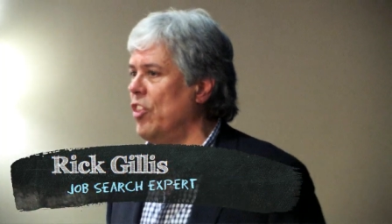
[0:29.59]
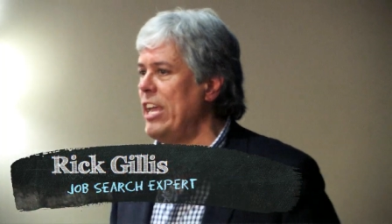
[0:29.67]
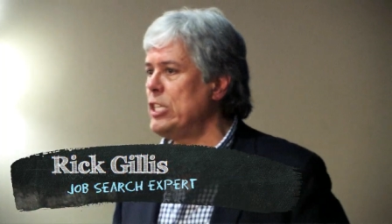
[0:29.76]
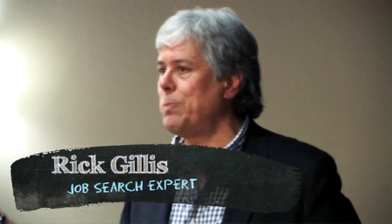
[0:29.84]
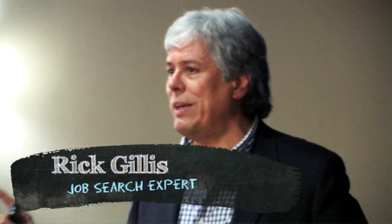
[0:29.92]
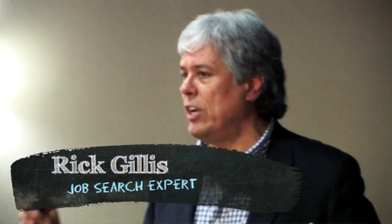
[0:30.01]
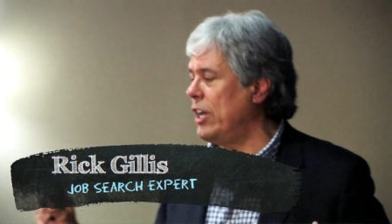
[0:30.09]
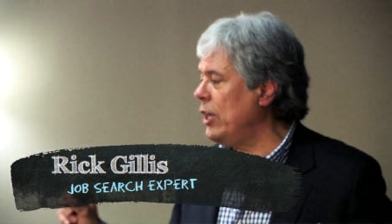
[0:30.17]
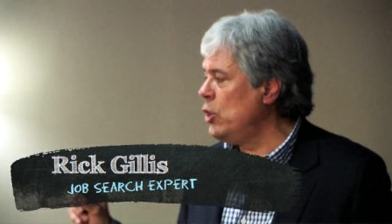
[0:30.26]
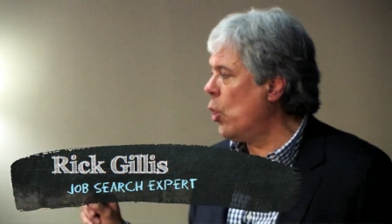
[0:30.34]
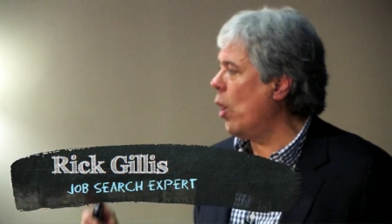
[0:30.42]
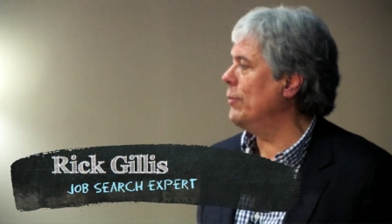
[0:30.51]
They spend an
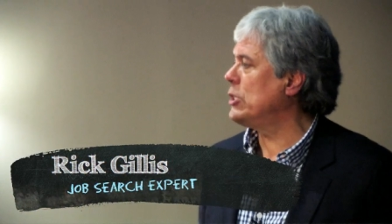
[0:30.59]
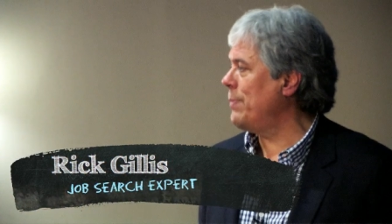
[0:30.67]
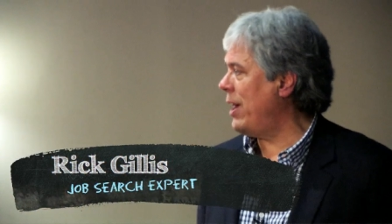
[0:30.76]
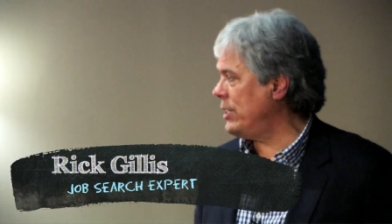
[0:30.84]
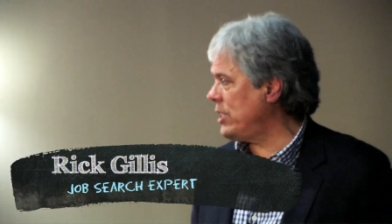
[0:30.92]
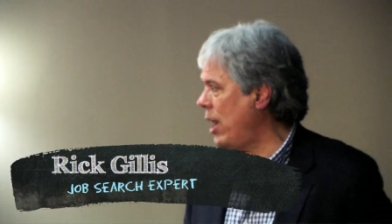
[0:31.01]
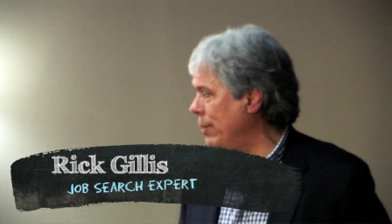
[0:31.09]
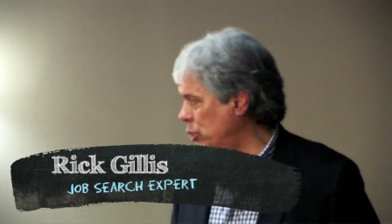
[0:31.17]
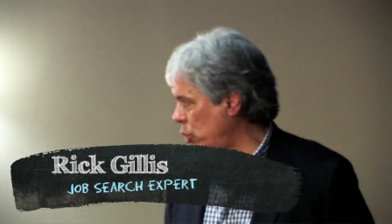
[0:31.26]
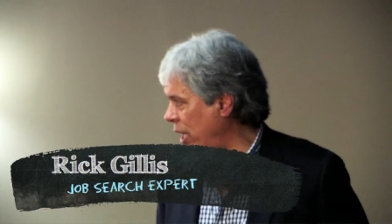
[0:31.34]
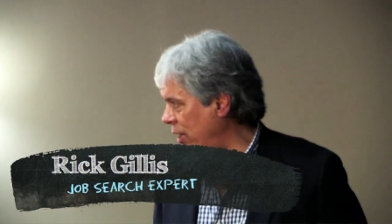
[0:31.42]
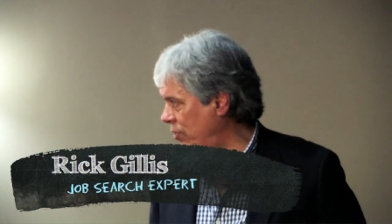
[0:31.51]
enormous amount of time
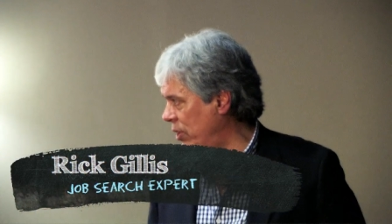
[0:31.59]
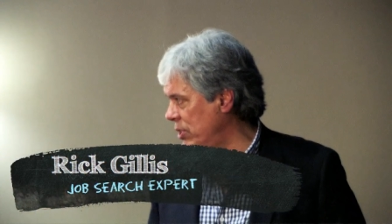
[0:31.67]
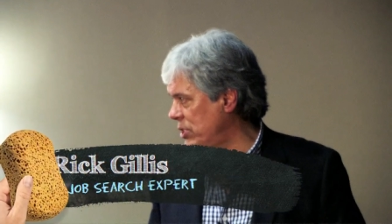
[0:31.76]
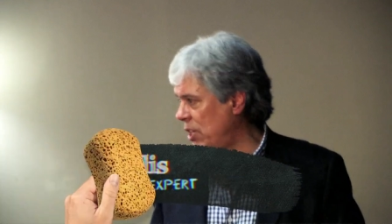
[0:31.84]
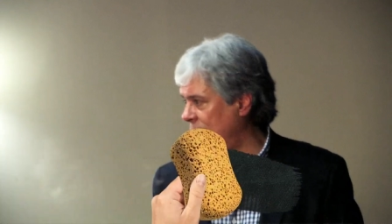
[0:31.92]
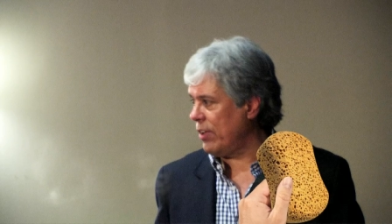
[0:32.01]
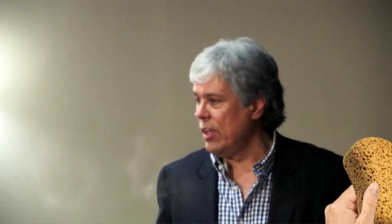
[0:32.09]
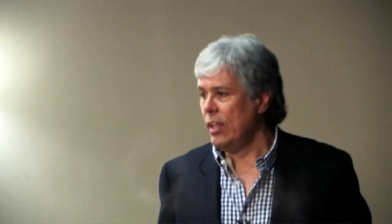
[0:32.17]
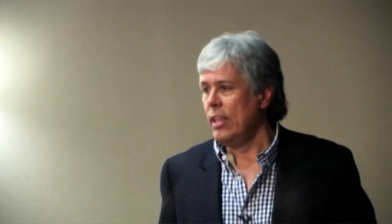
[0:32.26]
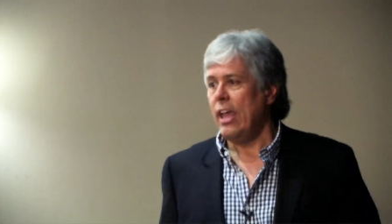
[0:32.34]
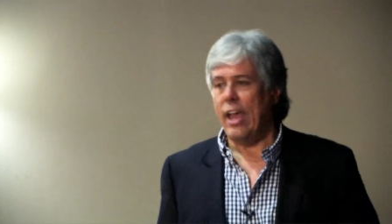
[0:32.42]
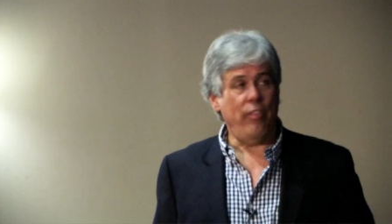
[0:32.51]
training for this stuff,
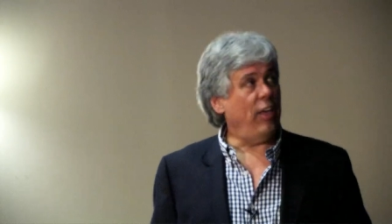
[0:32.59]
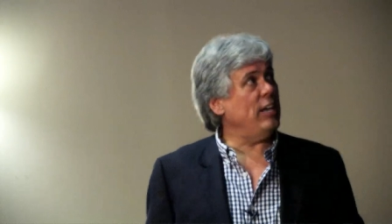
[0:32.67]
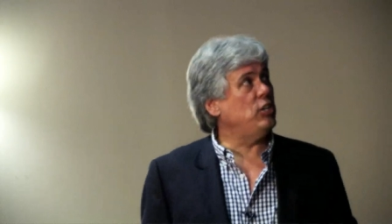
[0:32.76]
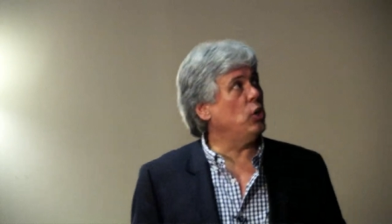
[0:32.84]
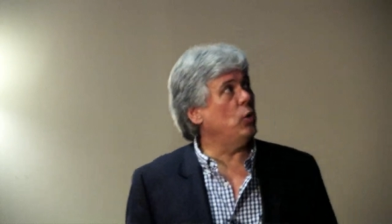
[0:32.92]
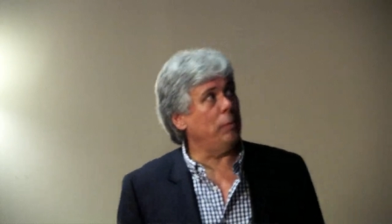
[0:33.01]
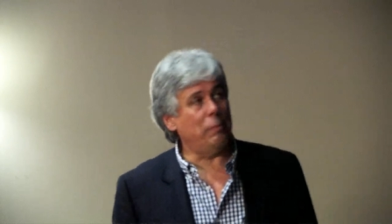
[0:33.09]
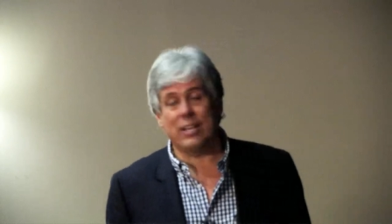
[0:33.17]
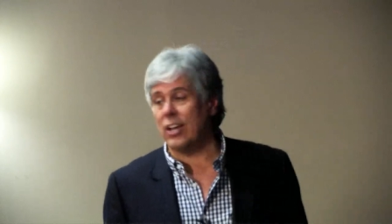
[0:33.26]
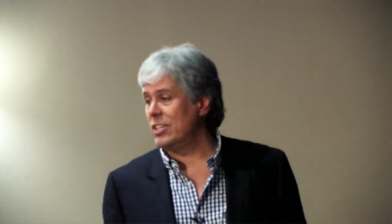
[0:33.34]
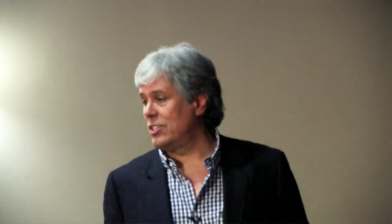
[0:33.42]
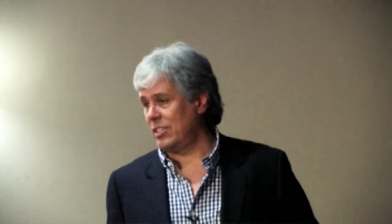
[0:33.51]
and they do it
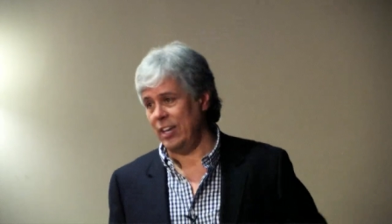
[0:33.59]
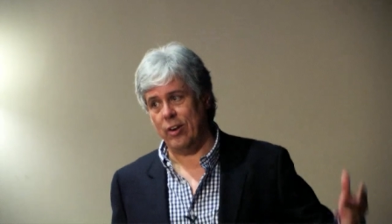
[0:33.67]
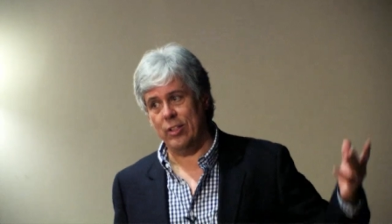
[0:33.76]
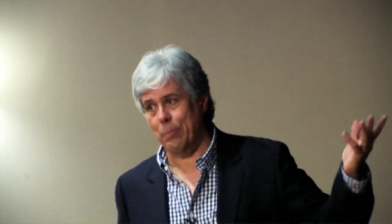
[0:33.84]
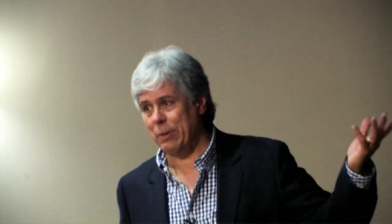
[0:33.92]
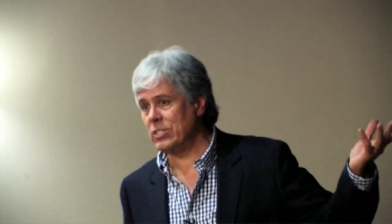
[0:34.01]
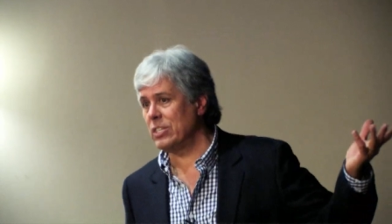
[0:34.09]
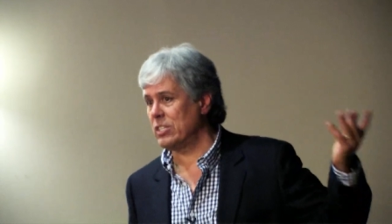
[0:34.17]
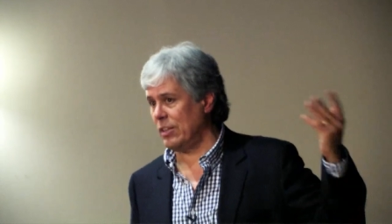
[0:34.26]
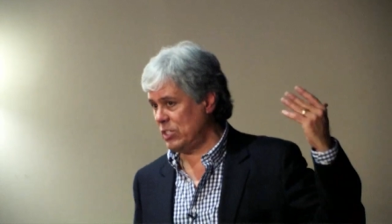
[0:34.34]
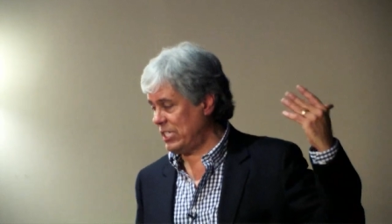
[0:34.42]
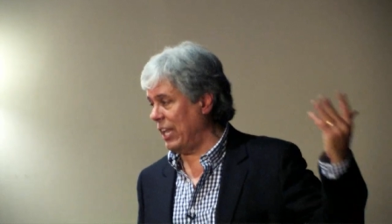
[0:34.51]
because they're in the
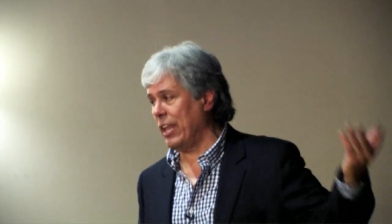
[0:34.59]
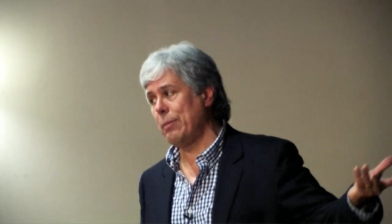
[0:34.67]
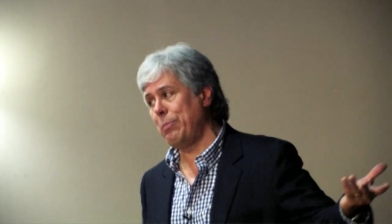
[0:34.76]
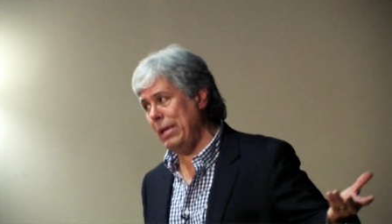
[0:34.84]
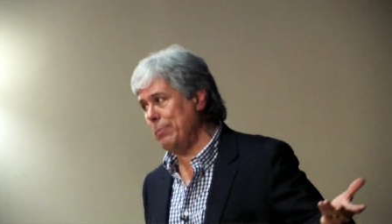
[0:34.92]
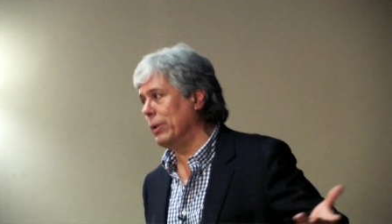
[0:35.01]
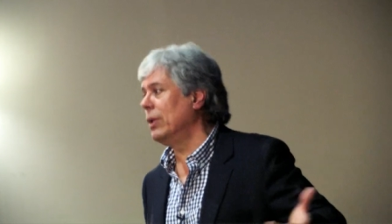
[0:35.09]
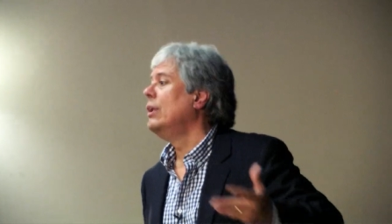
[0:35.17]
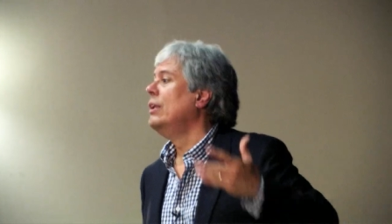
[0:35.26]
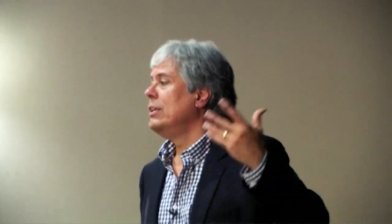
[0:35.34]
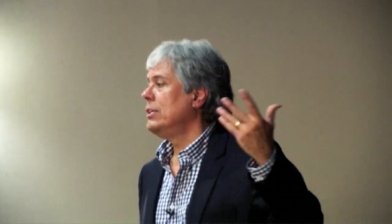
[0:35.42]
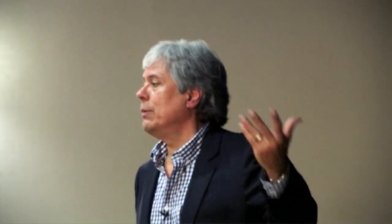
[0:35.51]
business of selling people
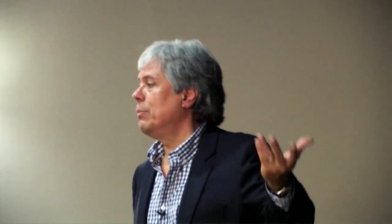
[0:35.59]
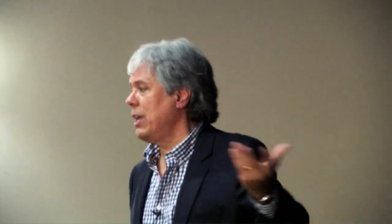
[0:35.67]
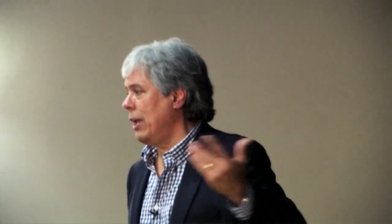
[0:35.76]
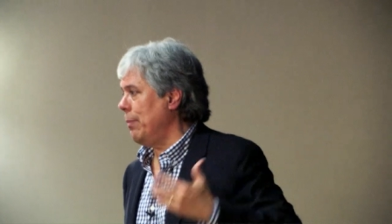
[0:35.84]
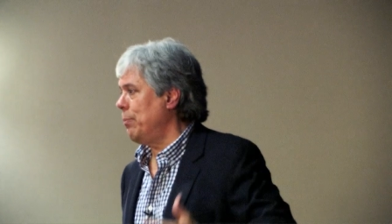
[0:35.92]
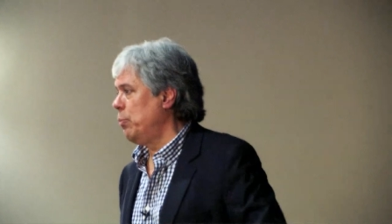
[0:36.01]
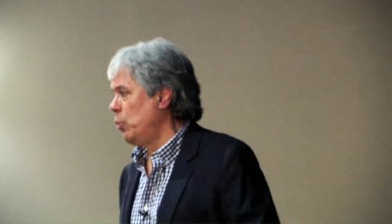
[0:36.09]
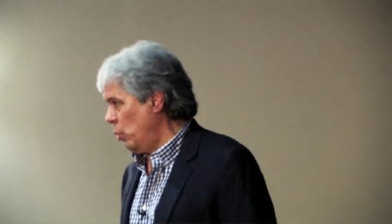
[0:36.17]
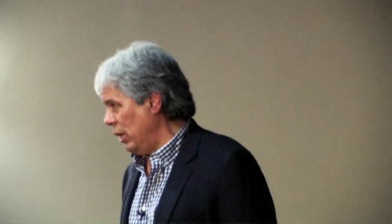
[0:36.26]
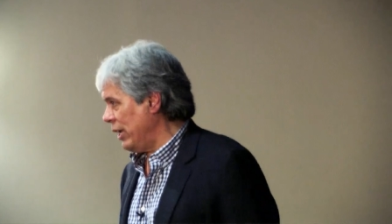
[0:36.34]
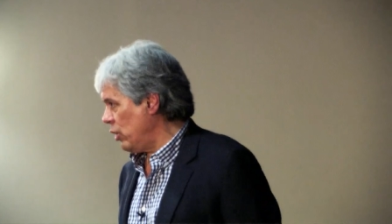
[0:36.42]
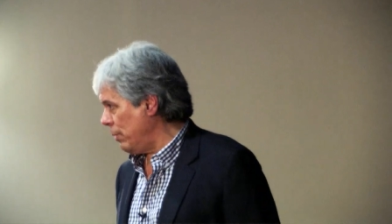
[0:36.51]
to get a
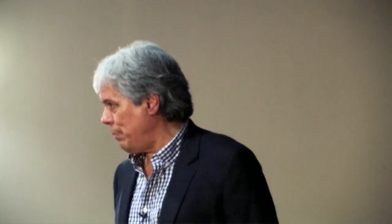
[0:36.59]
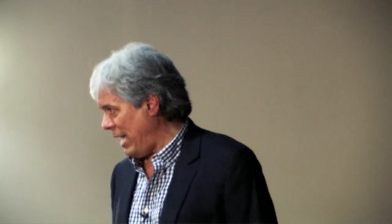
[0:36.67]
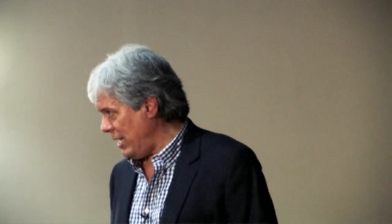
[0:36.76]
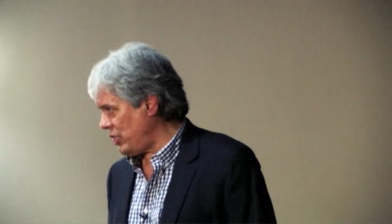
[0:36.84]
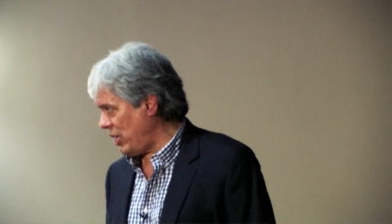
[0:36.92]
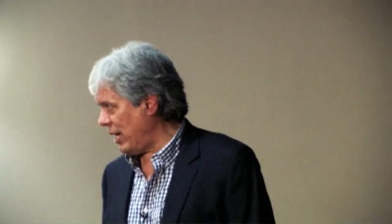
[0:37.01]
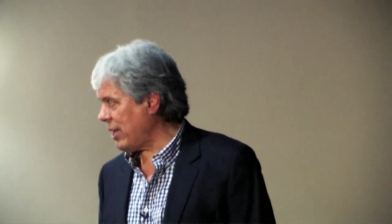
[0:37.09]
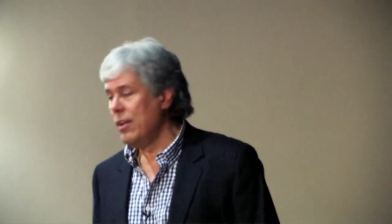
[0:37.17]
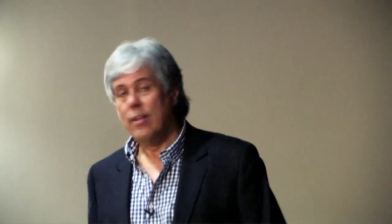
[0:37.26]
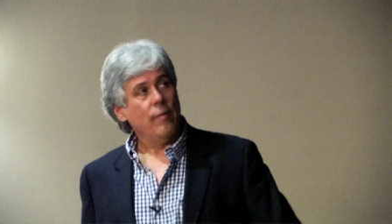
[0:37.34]
really good paycheck.